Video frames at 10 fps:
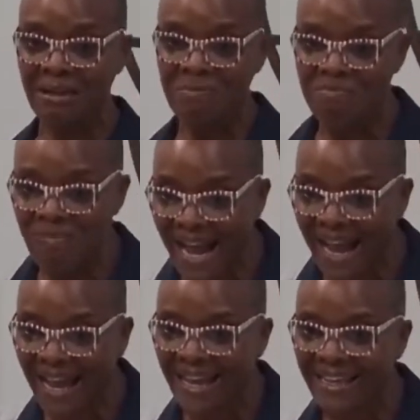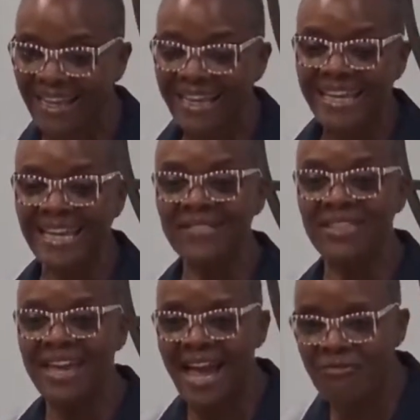by. In the
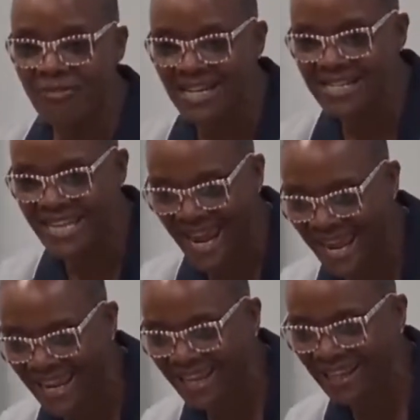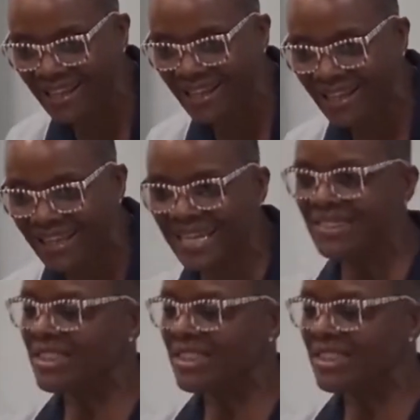everyday, in the